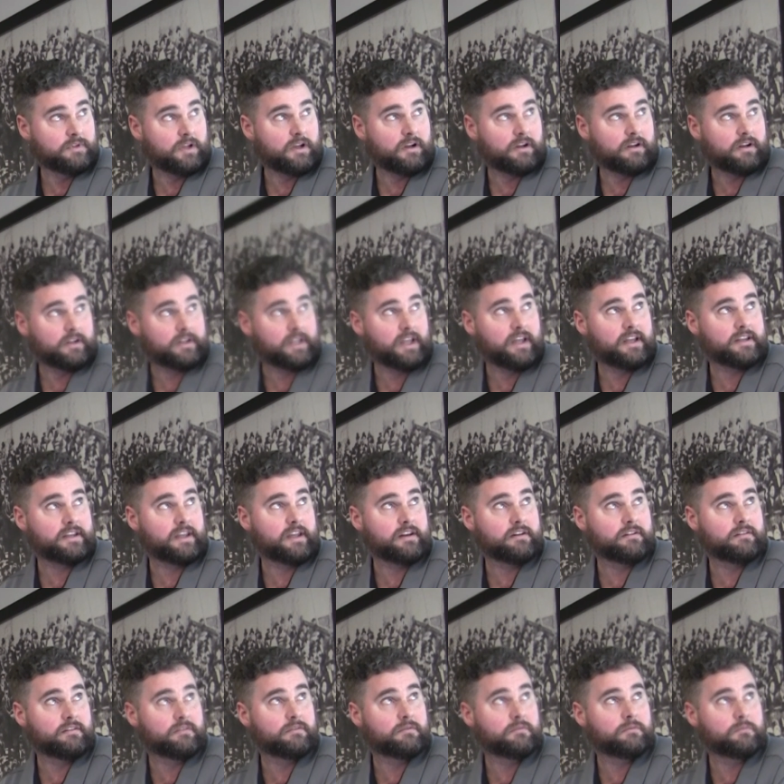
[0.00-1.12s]
Oh, okay,
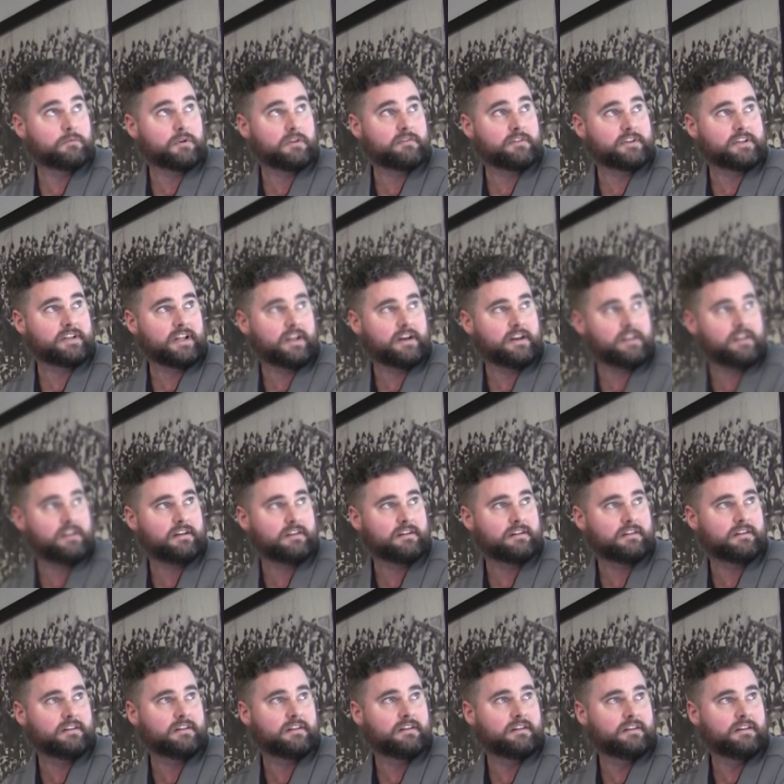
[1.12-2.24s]
again. What have I done here?
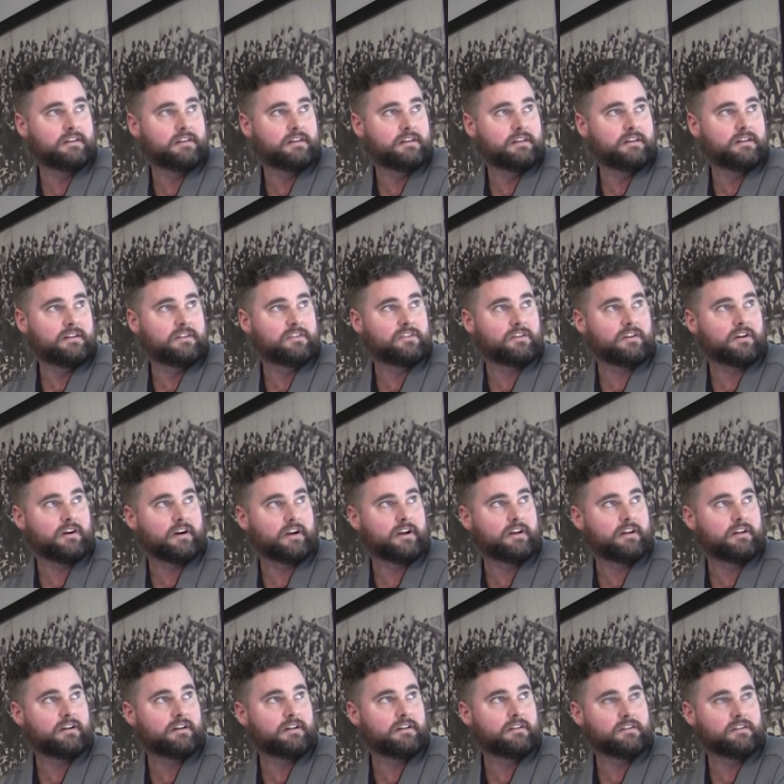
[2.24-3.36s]
Sorry.